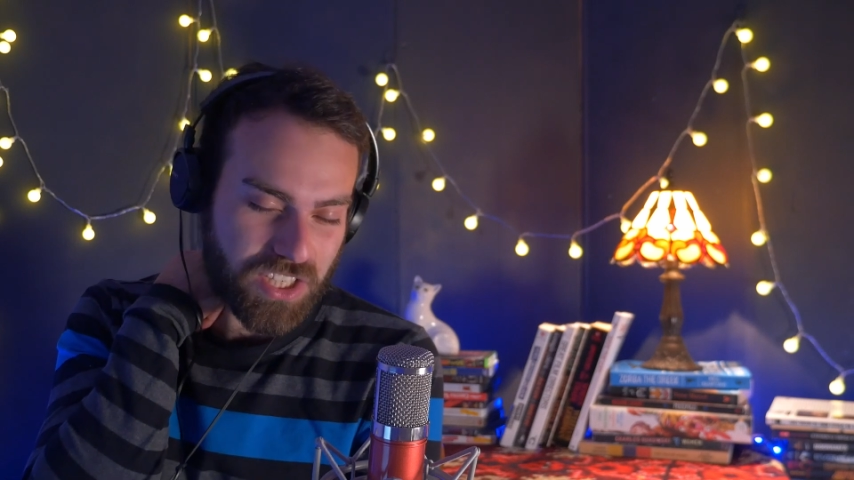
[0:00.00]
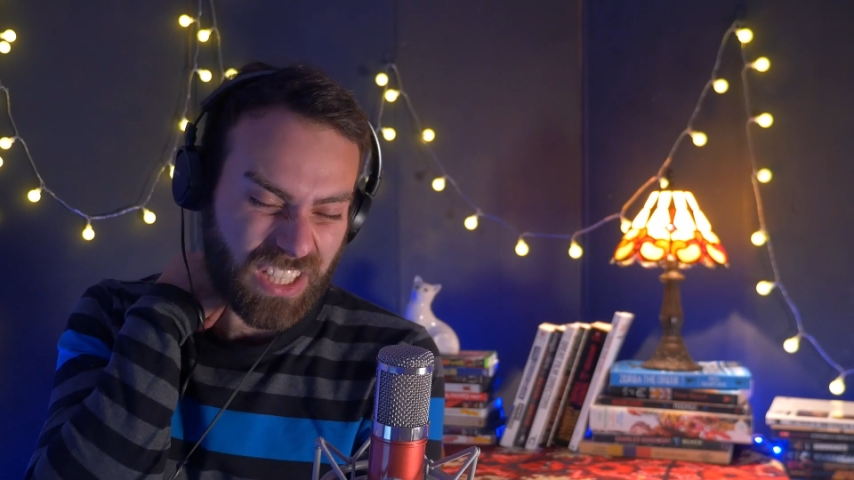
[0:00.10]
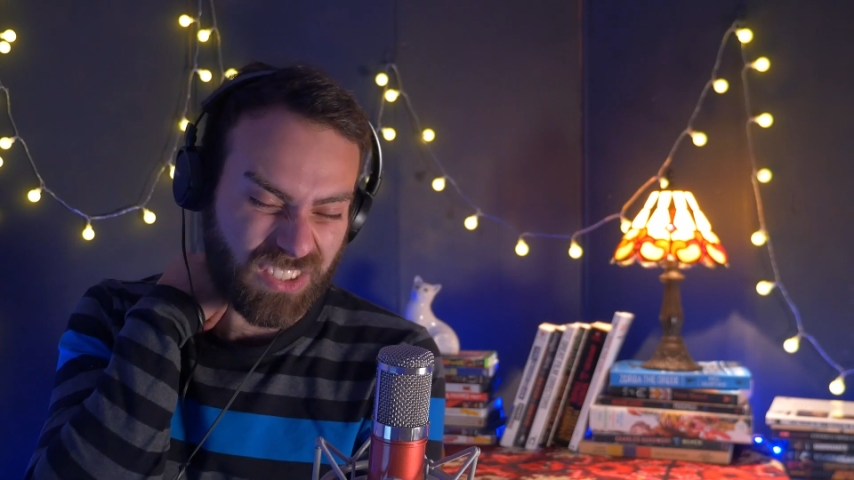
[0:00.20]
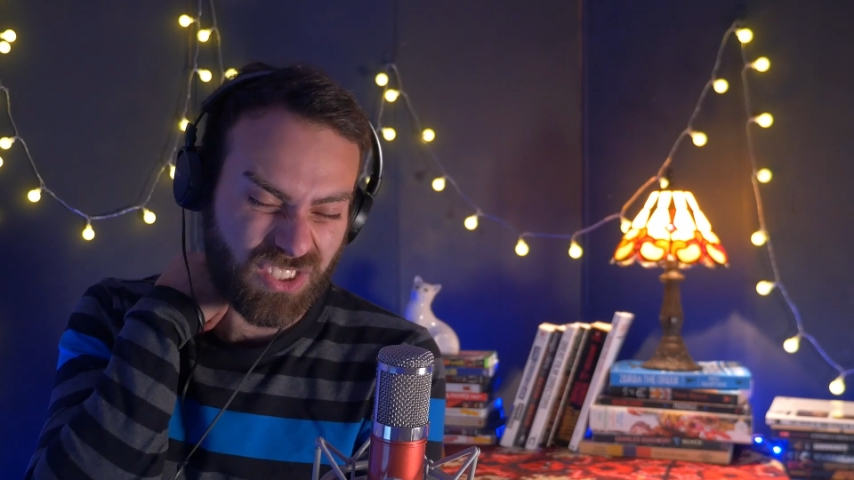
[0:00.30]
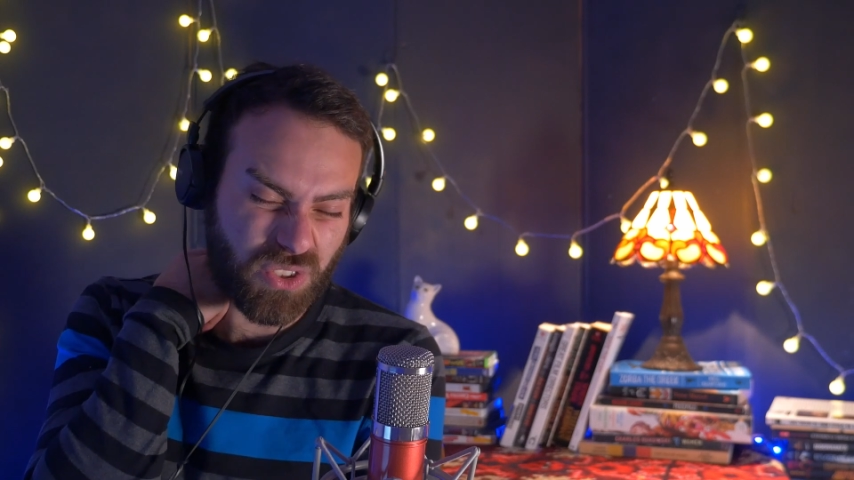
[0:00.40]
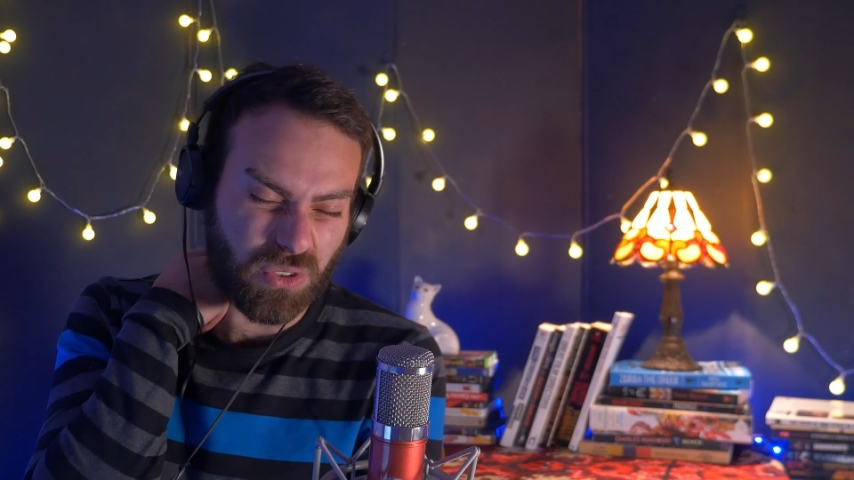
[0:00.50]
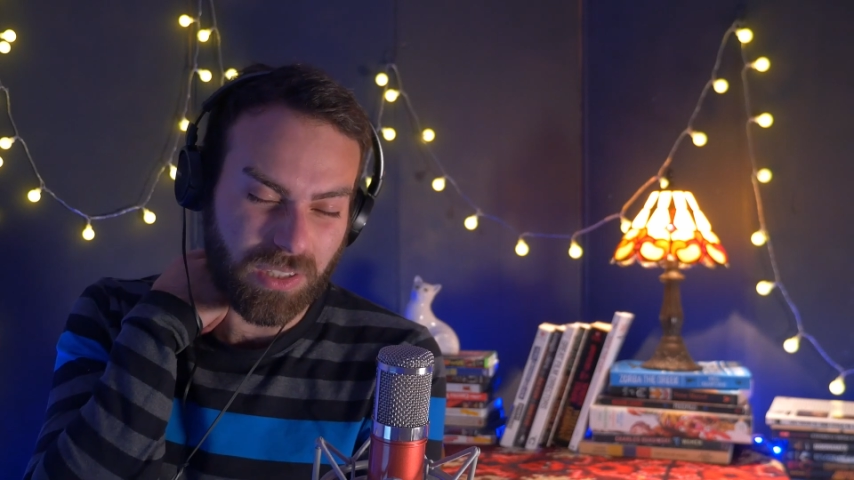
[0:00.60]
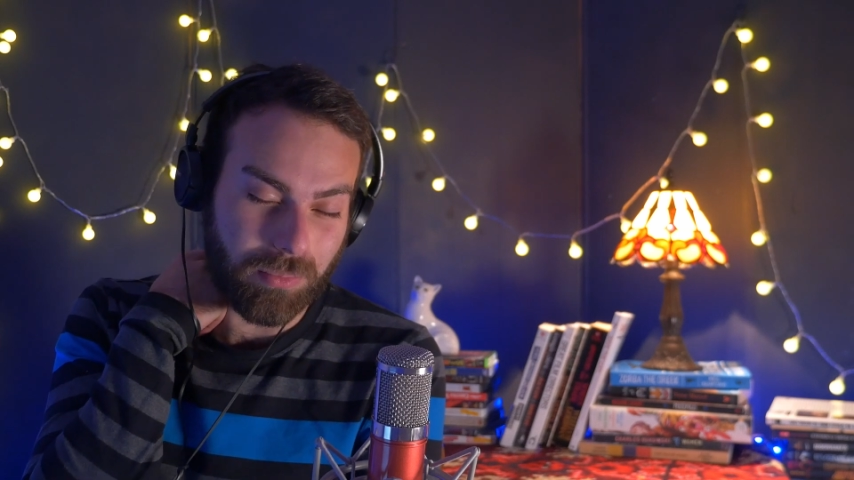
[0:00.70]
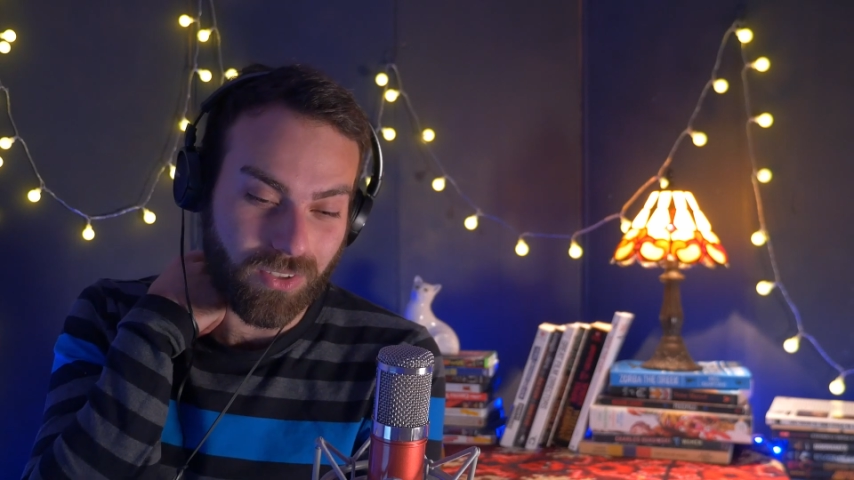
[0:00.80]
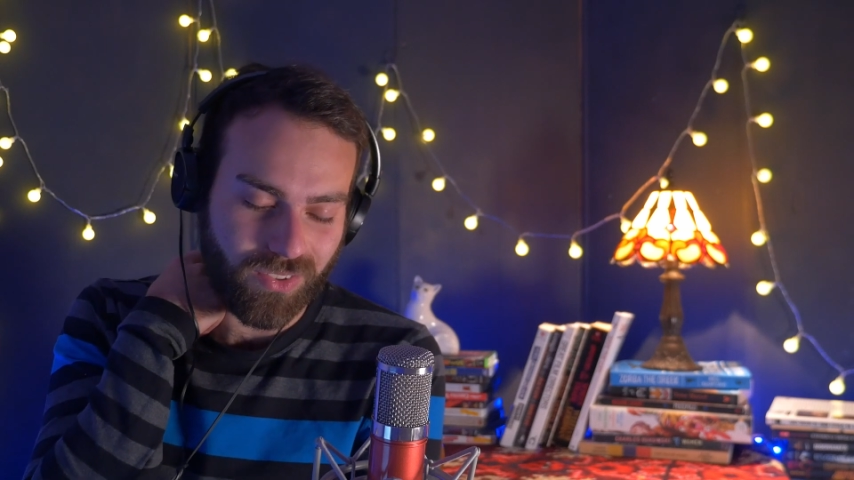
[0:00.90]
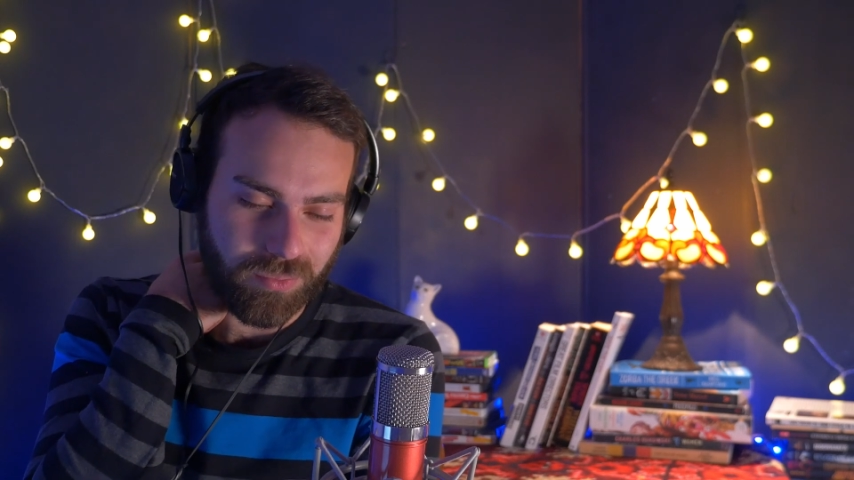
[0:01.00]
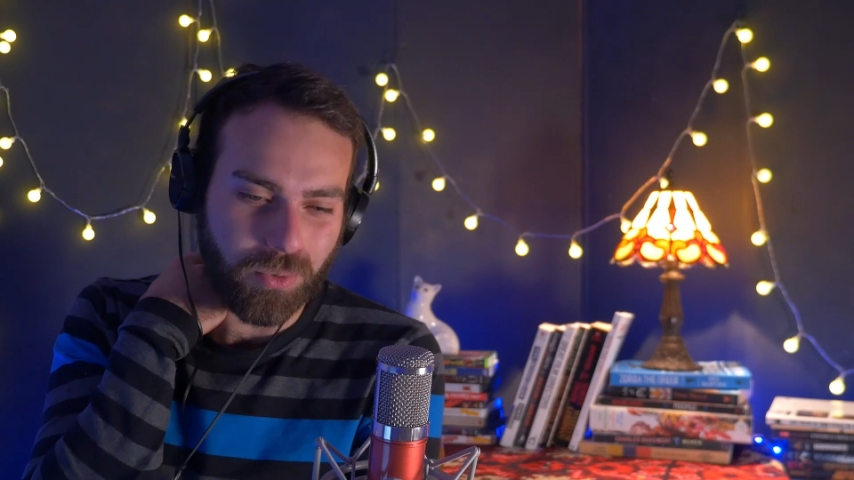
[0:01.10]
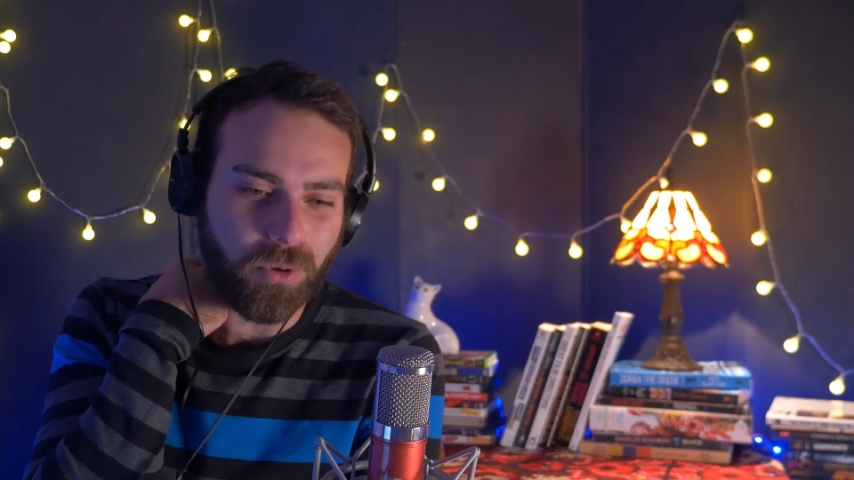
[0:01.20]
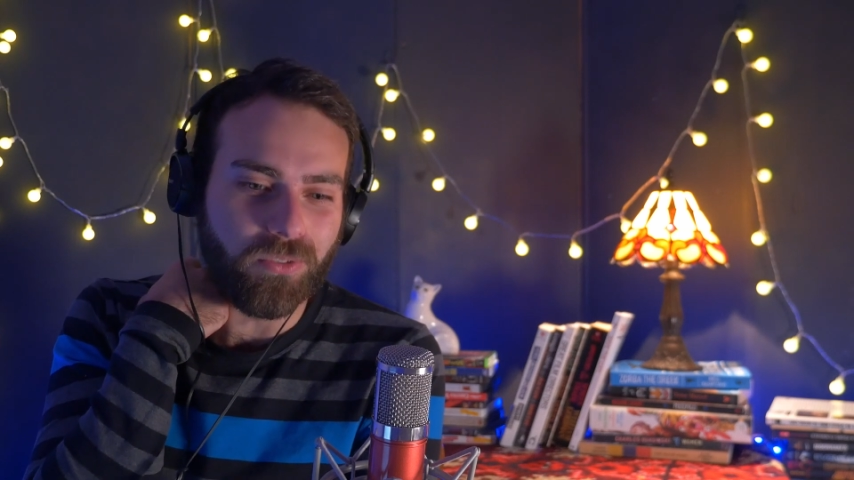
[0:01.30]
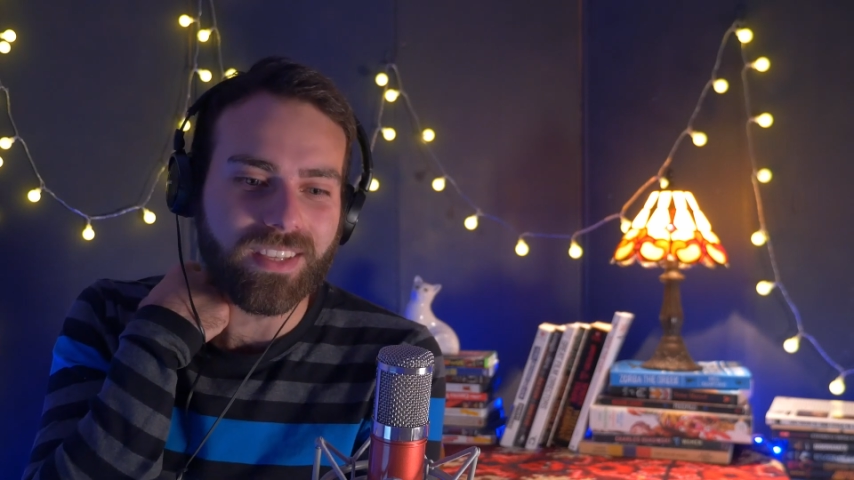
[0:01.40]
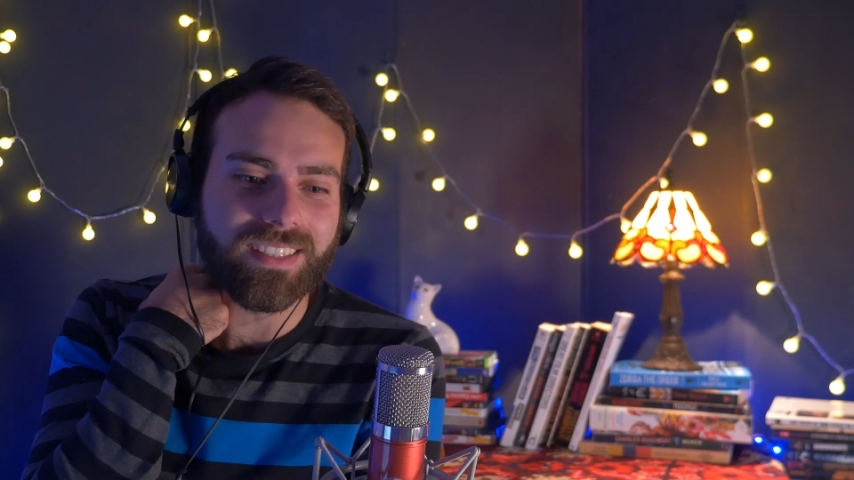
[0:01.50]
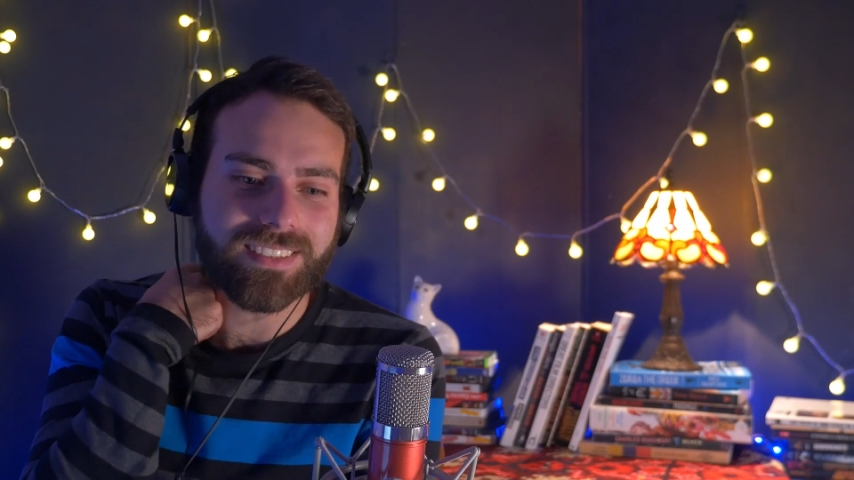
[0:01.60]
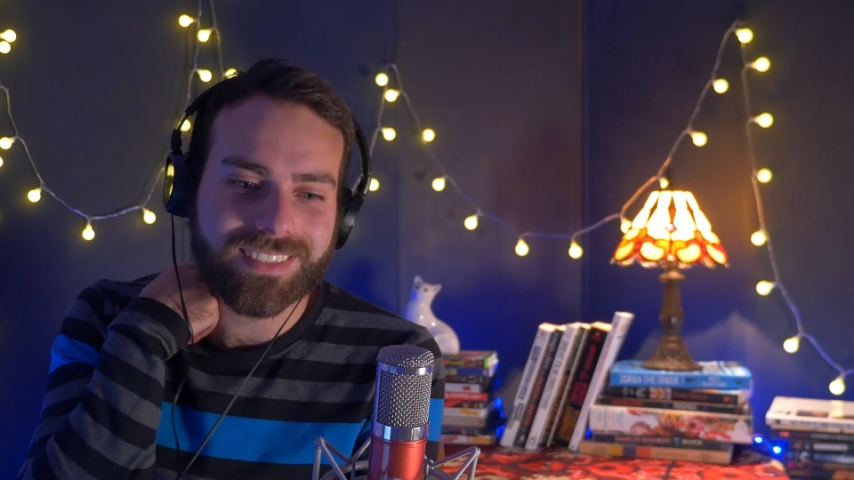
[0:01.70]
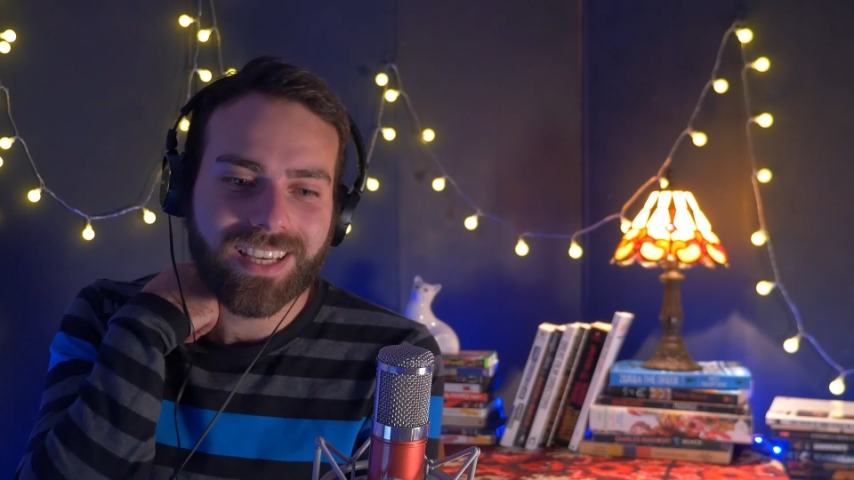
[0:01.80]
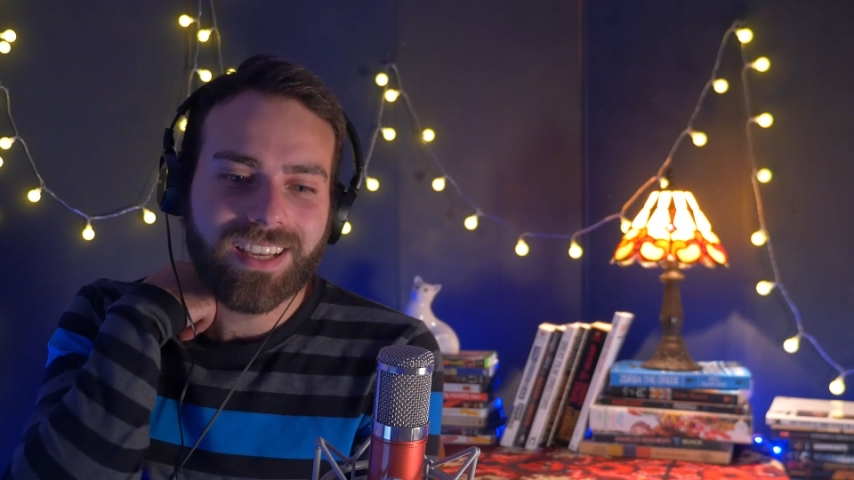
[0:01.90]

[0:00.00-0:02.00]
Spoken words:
extremism movies.